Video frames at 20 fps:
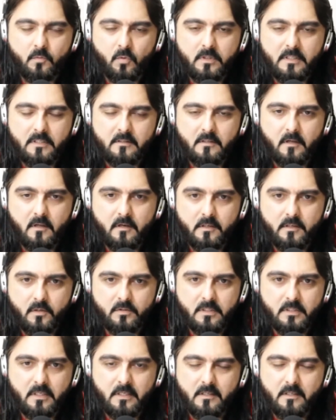what they started
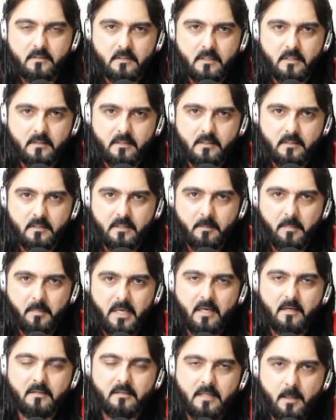using is they
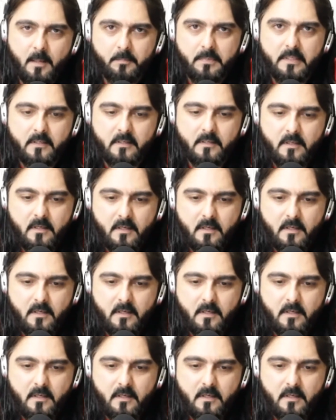made a template,